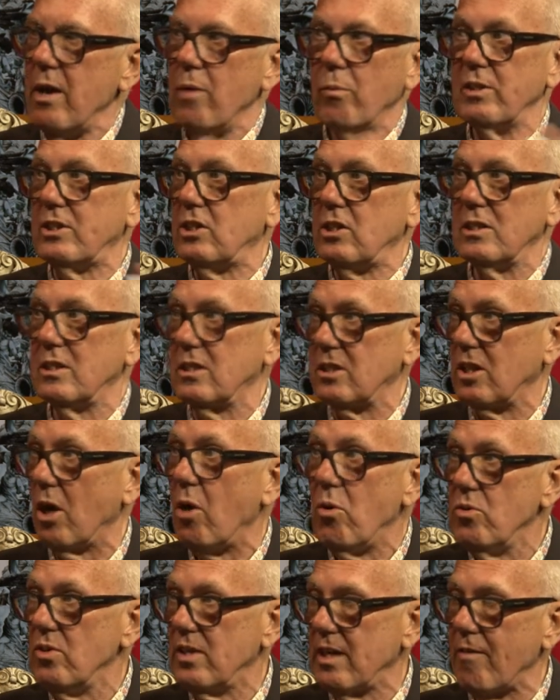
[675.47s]
which is
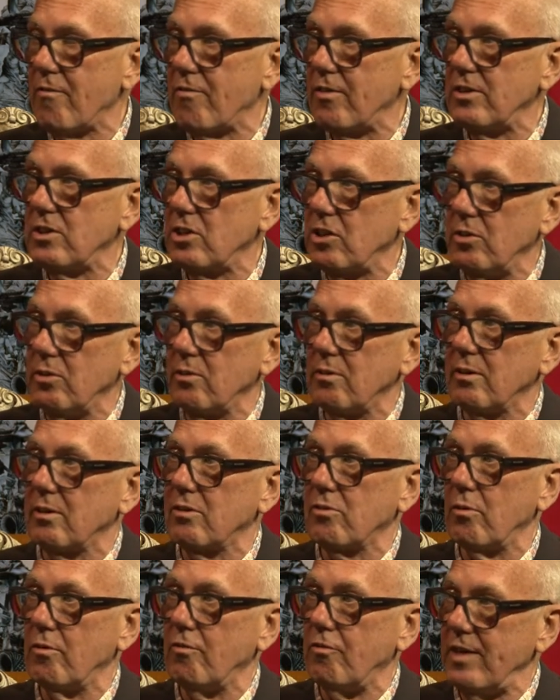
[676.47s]
so different to
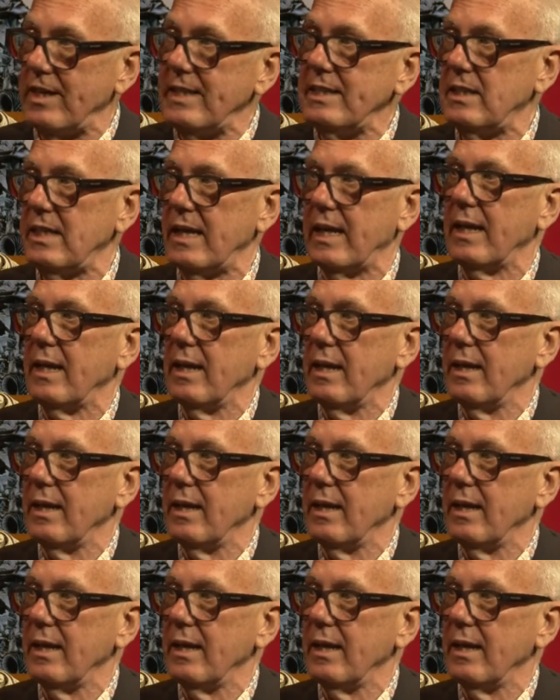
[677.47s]
graffiti.